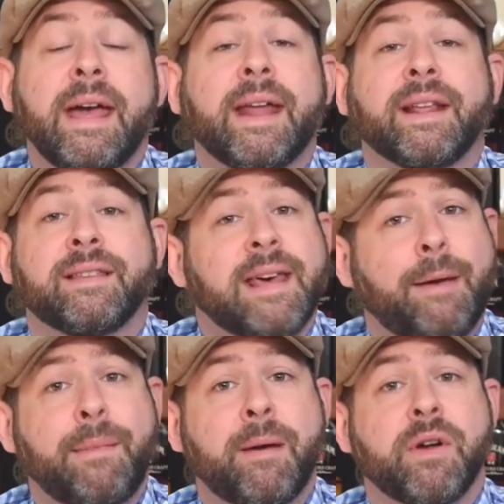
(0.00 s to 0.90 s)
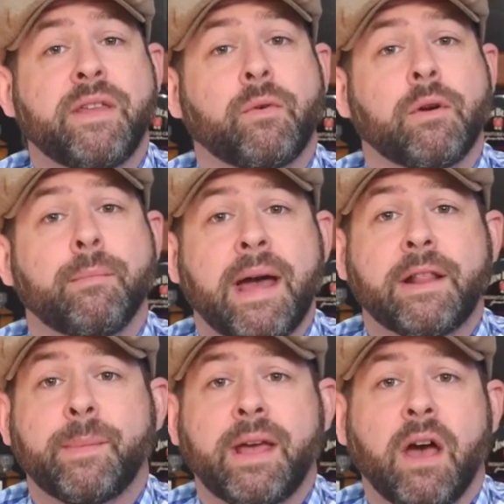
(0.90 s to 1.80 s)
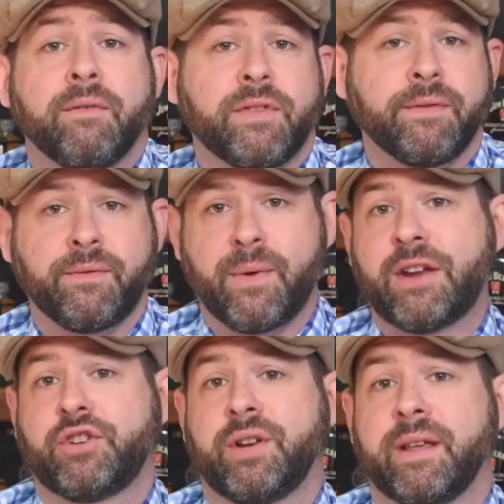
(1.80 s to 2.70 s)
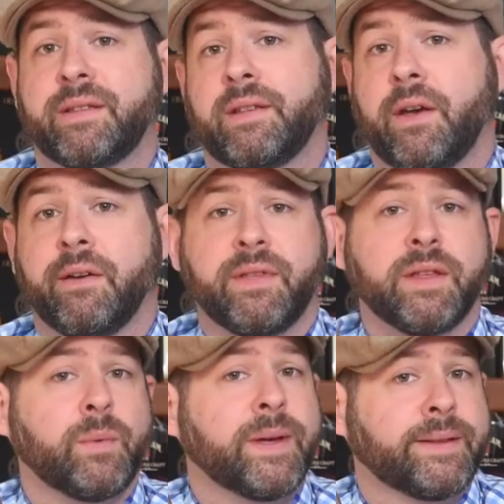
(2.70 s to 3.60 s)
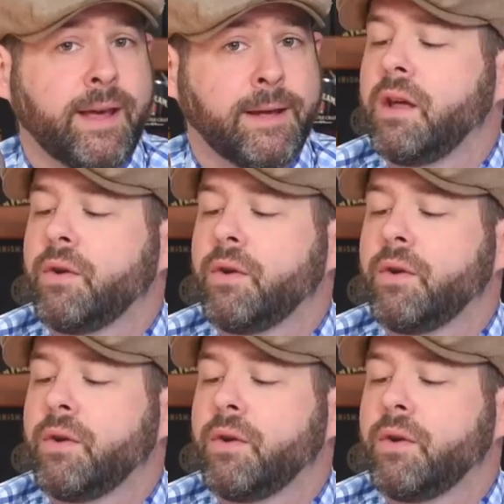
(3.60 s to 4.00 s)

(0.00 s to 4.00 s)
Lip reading: And it's that memory that reminds me of the freshness of this whiskey.